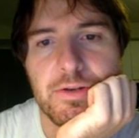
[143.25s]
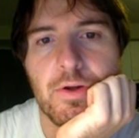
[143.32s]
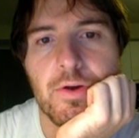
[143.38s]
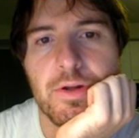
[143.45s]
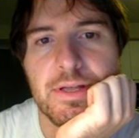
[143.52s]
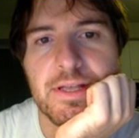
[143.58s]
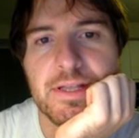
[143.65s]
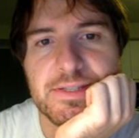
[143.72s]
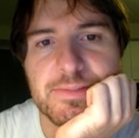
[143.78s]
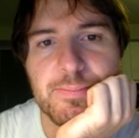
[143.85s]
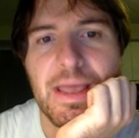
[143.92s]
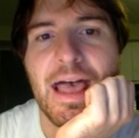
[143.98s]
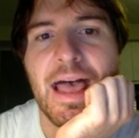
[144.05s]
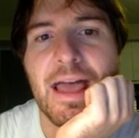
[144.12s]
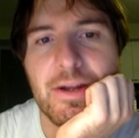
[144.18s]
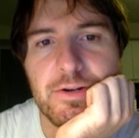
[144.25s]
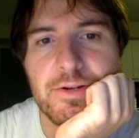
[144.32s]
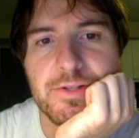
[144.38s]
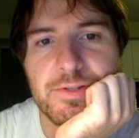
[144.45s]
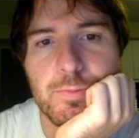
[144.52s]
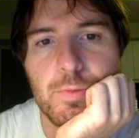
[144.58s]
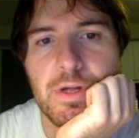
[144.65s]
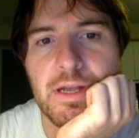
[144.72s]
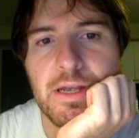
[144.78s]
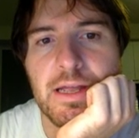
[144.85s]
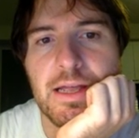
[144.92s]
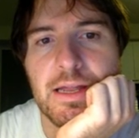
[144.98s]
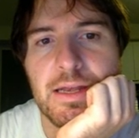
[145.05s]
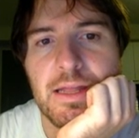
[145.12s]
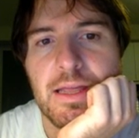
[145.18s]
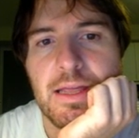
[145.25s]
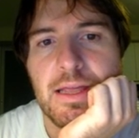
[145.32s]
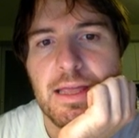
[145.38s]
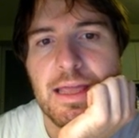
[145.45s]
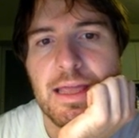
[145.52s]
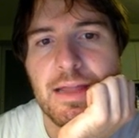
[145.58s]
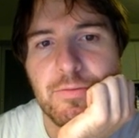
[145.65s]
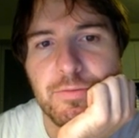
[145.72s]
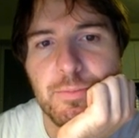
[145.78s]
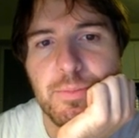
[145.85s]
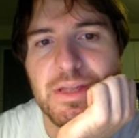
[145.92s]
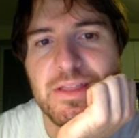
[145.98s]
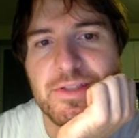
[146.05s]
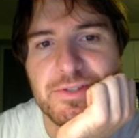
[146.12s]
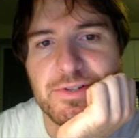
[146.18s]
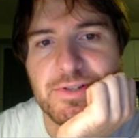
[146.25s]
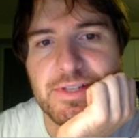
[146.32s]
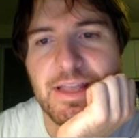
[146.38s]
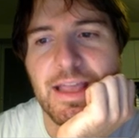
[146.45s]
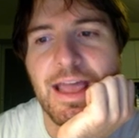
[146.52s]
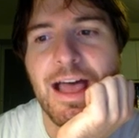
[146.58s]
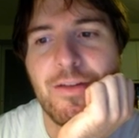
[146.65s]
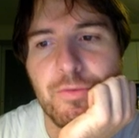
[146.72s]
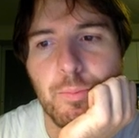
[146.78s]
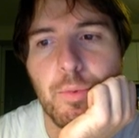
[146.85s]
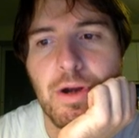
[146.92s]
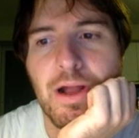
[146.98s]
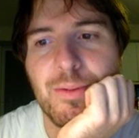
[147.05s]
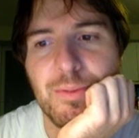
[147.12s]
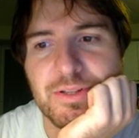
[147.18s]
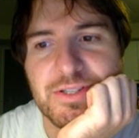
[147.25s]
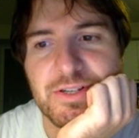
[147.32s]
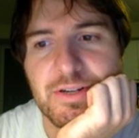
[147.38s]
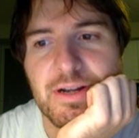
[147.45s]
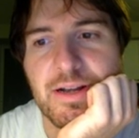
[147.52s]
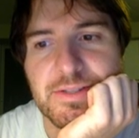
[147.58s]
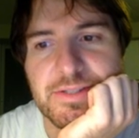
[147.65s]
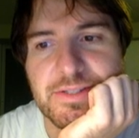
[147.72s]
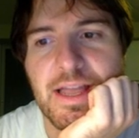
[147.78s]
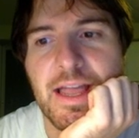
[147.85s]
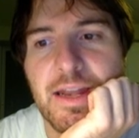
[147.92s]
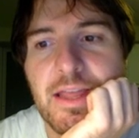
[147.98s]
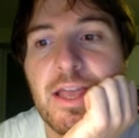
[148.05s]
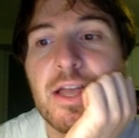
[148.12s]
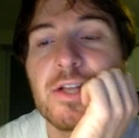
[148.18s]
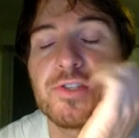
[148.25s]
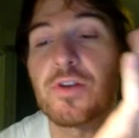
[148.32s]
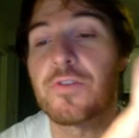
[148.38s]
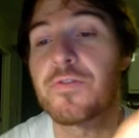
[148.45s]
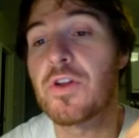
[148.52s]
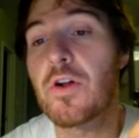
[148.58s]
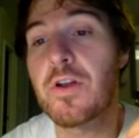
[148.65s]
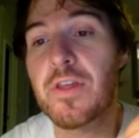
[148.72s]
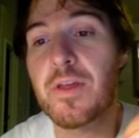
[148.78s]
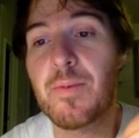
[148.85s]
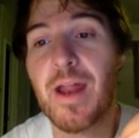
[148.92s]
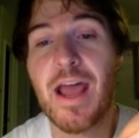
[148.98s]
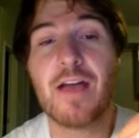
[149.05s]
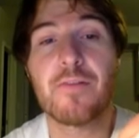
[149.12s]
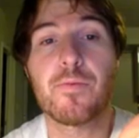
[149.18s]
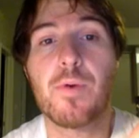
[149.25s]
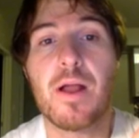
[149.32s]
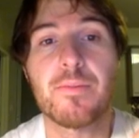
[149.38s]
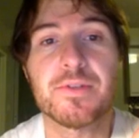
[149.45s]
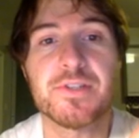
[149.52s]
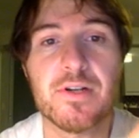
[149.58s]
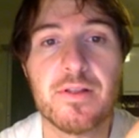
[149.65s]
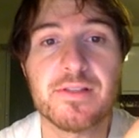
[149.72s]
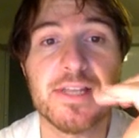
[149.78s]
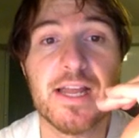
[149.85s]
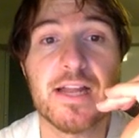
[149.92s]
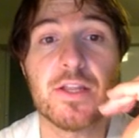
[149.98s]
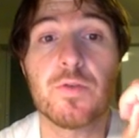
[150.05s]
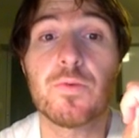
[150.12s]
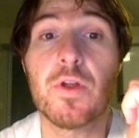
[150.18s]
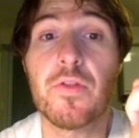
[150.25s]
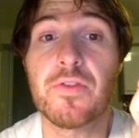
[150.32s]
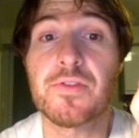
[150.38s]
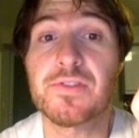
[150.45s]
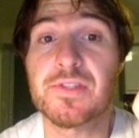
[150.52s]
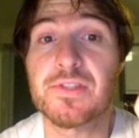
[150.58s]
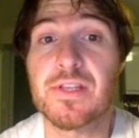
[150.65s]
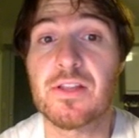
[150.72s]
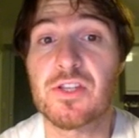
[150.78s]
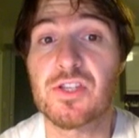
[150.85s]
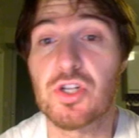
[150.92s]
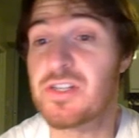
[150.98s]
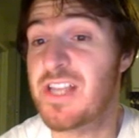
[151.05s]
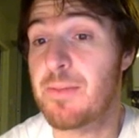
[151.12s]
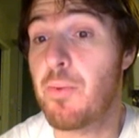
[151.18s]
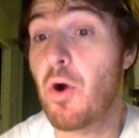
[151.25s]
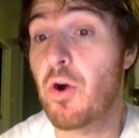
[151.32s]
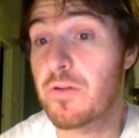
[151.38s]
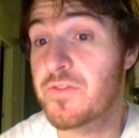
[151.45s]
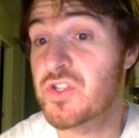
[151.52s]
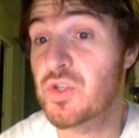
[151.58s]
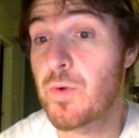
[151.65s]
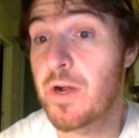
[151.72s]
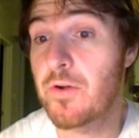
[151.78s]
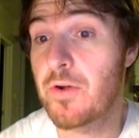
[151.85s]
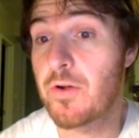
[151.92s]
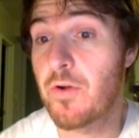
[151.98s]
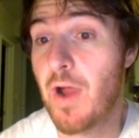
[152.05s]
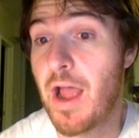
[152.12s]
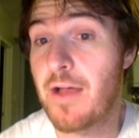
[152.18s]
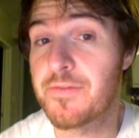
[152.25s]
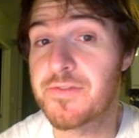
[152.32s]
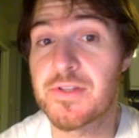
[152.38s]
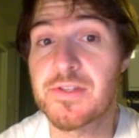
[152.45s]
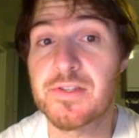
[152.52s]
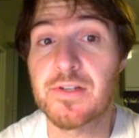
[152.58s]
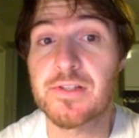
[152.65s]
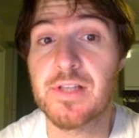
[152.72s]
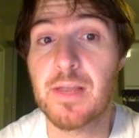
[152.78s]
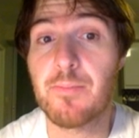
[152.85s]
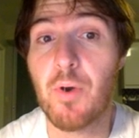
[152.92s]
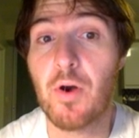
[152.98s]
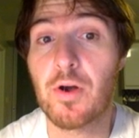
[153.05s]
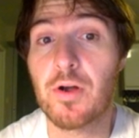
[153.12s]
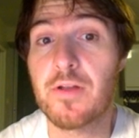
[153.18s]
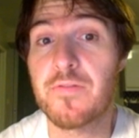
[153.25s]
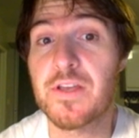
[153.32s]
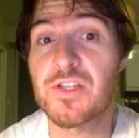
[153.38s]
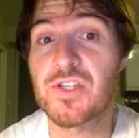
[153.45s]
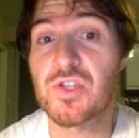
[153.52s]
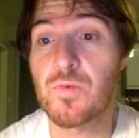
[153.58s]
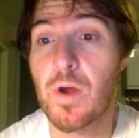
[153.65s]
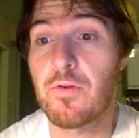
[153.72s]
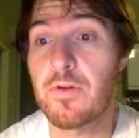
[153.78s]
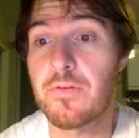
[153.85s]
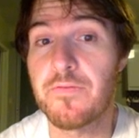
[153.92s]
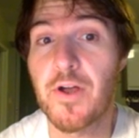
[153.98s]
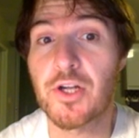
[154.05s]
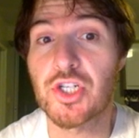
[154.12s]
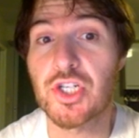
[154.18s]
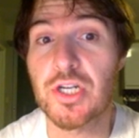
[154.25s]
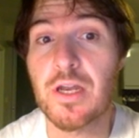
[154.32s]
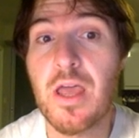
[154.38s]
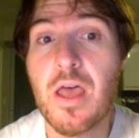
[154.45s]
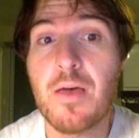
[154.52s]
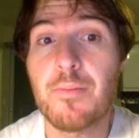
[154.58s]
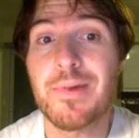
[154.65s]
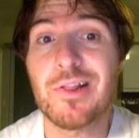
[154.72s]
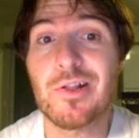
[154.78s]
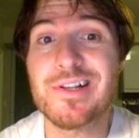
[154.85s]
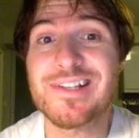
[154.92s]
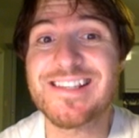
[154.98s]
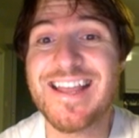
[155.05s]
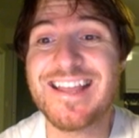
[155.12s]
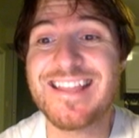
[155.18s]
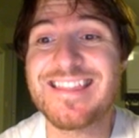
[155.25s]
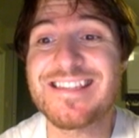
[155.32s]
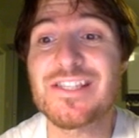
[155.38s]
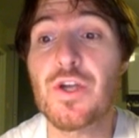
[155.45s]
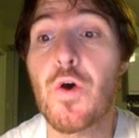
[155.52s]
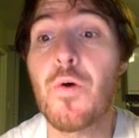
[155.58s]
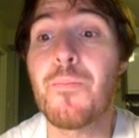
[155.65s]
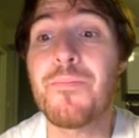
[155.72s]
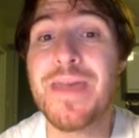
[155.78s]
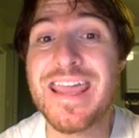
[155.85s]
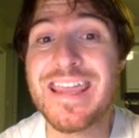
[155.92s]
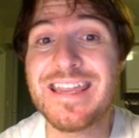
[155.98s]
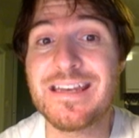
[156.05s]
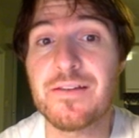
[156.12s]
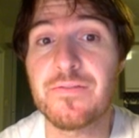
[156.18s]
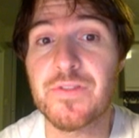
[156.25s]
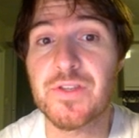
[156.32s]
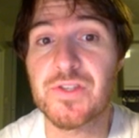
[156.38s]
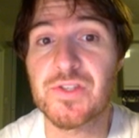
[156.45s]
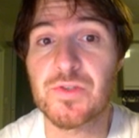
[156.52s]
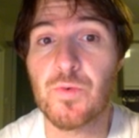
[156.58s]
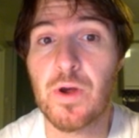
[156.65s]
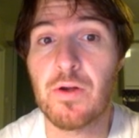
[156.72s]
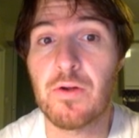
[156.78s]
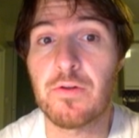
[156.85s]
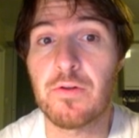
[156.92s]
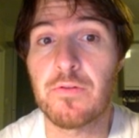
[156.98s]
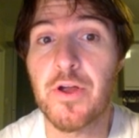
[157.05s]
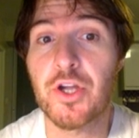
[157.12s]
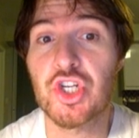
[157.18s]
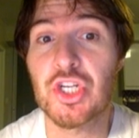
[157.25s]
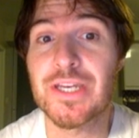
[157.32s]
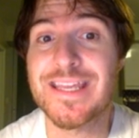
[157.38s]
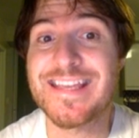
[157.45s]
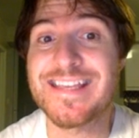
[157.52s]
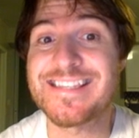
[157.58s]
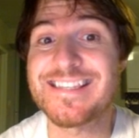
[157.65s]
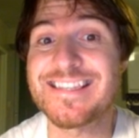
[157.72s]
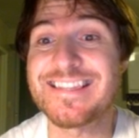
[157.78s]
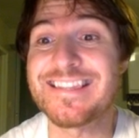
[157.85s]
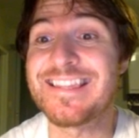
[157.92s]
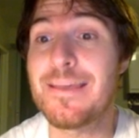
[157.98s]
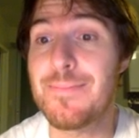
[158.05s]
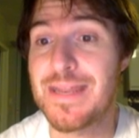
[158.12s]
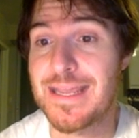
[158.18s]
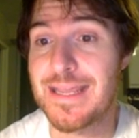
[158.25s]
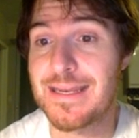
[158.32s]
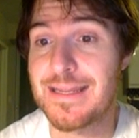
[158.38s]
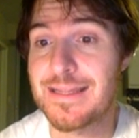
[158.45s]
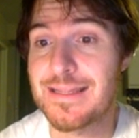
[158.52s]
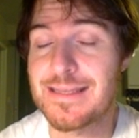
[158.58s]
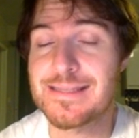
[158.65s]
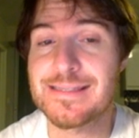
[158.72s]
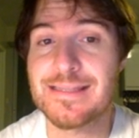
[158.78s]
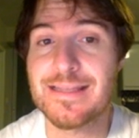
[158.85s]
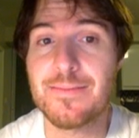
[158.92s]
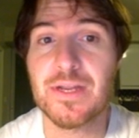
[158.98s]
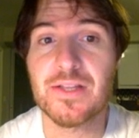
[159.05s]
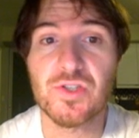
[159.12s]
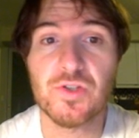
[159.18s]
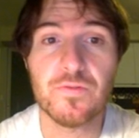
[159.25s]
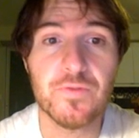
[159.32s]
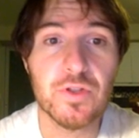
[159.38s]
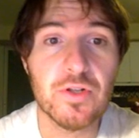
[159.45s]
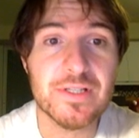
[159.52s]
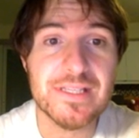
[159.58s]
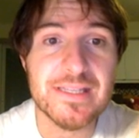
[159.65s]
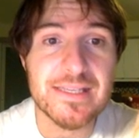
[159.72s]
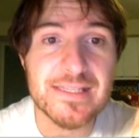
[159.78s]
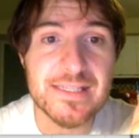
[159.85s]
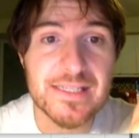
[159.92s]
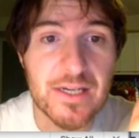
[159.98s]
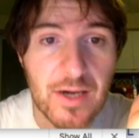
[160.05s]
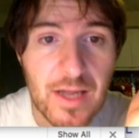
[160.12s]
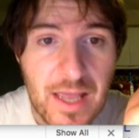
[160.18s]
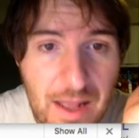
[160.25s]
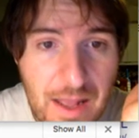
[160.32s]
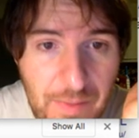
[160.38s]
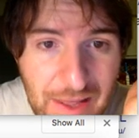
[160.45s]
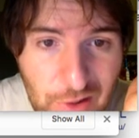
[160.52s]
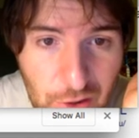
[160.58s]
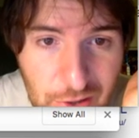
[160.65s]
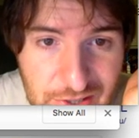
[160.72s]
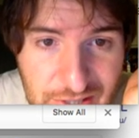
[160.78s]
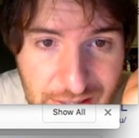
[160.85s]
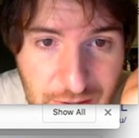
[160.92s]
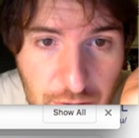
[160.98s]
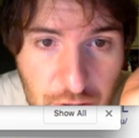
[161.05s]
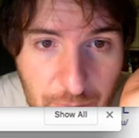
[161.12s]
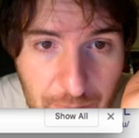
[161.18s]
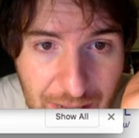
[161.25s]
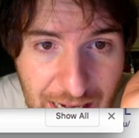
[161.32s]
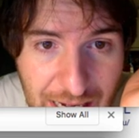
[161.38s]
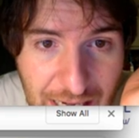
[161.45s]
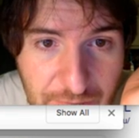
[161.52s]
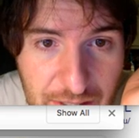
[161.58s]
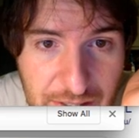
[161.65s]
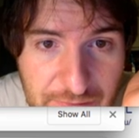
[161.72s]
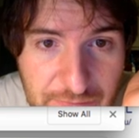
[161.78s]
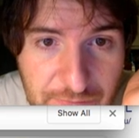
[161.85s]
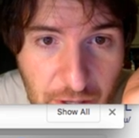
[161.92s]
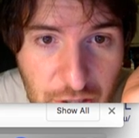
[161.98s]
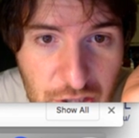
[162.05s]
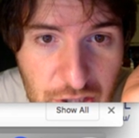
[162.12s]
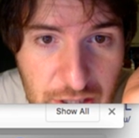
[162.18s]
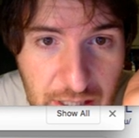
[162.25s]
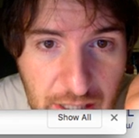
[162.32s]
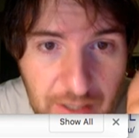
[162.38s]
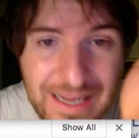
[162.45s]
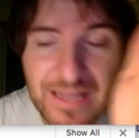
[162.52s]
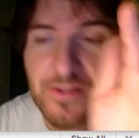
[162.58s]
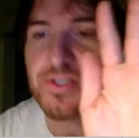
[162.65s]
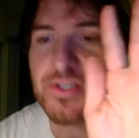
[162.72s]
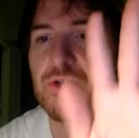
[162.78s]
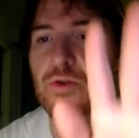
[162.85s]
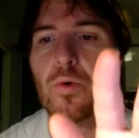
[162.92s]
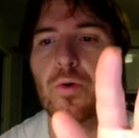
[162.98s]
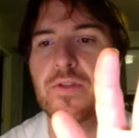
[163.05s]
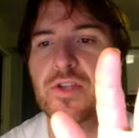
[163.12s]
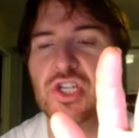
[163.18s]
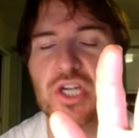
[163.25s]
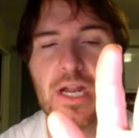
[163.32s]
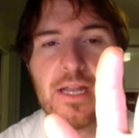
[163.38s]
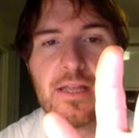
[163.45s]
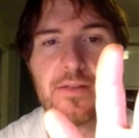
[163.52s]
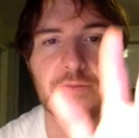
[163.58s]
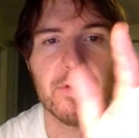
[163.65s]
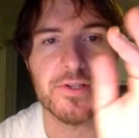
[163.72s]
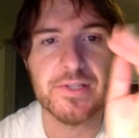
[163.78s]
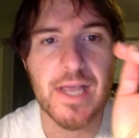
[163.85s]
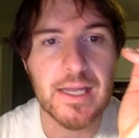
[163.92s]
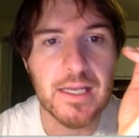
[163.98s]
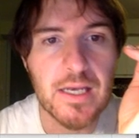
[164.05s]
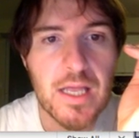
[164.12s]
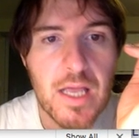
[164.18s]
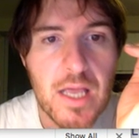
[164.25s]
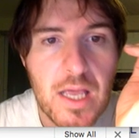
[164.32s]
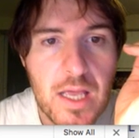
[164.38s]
Notice patterns and whatnot. And for me, this looks like half a parabola turned on its side. So if you know anything about half a parabola turned on its side, you know that this looks like part of a square root graph. So this looks like part of a square root function, but it looks like the domain of this square root function is limited. So if we looked at this here, it looks like the domain of this function here, again, let's ignore the shading for a second.